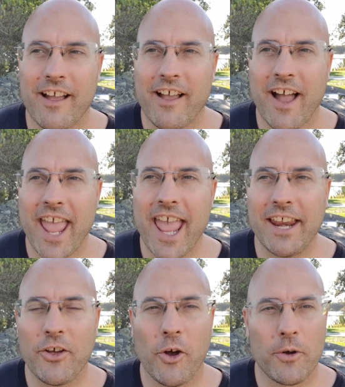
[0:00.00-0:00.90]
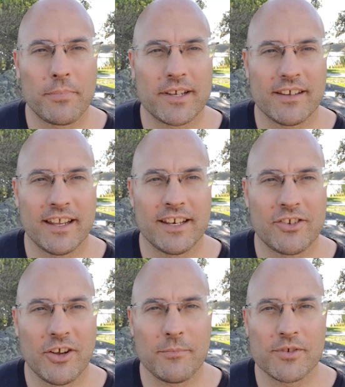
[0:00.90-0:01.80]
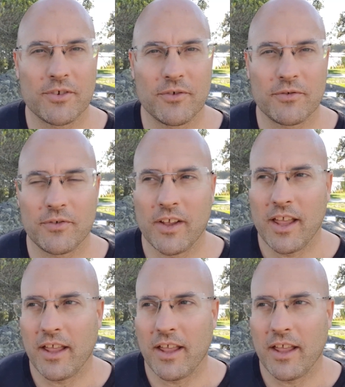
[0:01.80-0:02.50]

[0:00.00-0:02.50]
I had hoped, in terms of